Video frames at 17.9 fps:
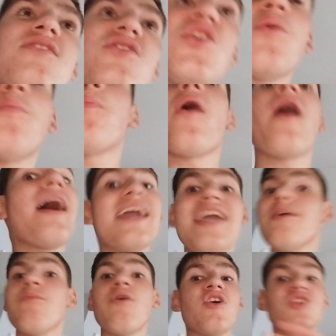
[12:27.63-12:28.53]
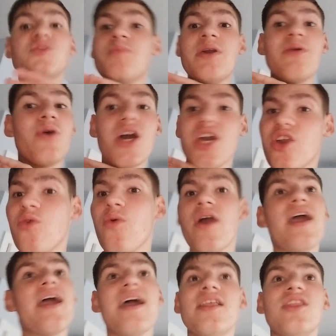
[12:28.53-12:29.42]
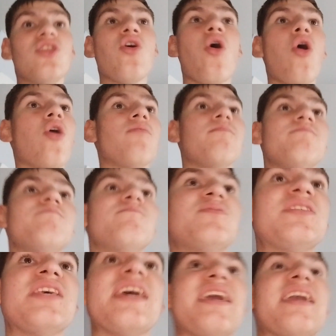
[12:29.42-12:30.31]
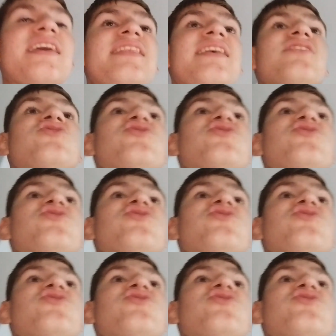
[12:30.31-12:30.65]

Dubai must be regretting not taking a